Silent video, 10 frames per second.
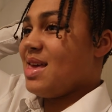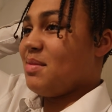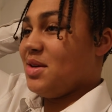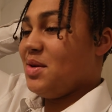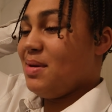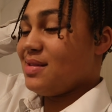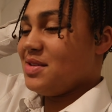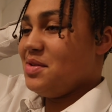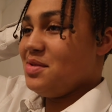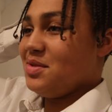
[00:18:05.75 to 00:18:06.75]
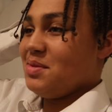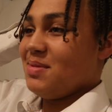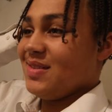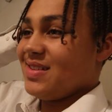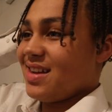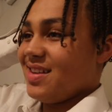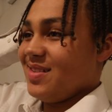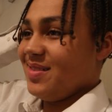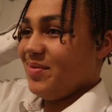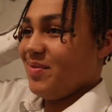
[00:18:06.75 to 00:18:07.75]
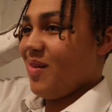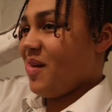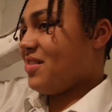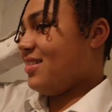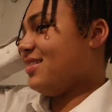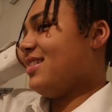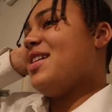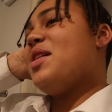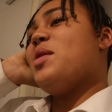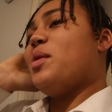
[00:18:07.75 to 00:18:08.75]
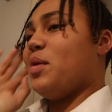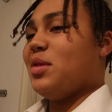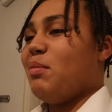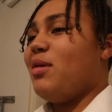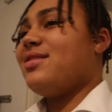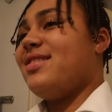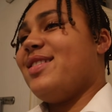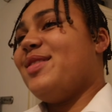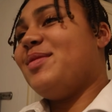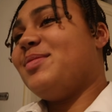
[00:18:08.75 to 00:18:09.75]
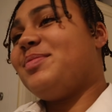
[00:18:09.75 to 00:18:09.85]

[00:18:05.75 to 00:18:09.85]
Yeah, but you know what I'm talking about tag here? On the bus here.